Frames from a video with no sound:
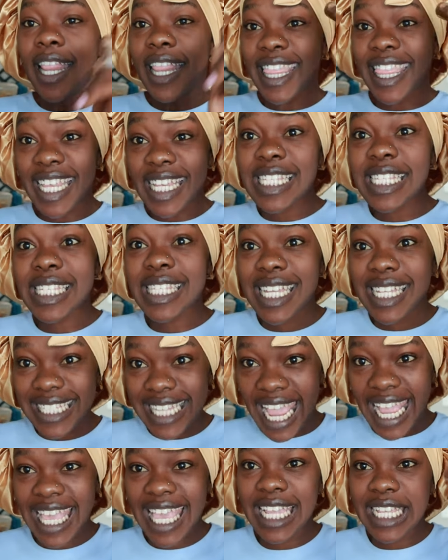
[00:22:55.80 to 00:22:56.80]
this is the
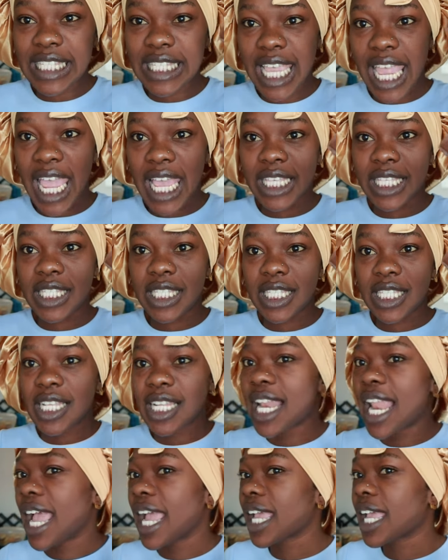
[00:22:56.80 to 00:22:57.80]
darkest, guys.
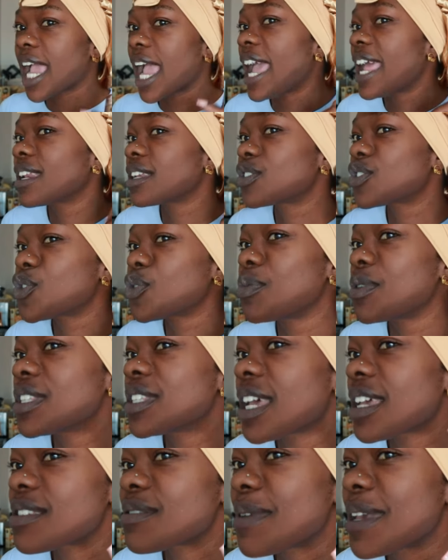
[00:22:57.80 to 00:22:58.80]
Like, and to me, it
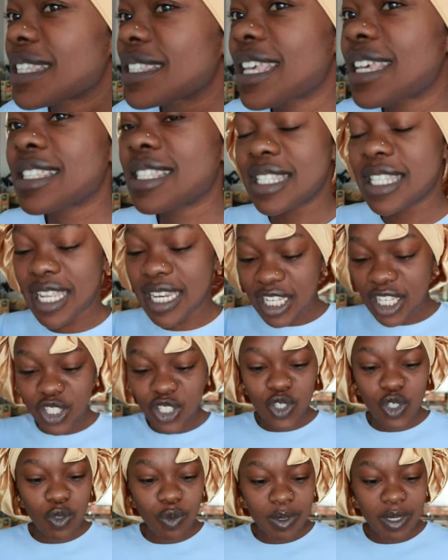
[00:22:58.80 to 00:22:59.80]
doesn't make sense. There
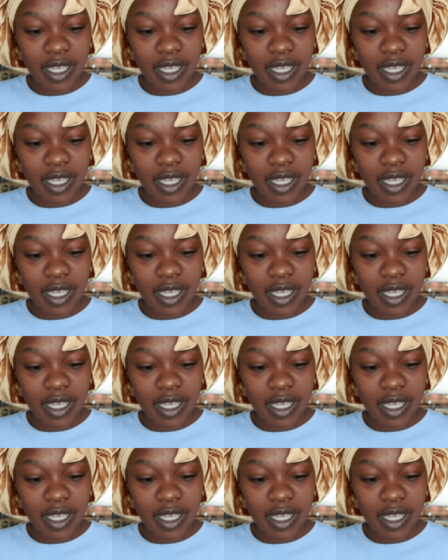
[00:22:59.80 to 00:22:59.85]
needs to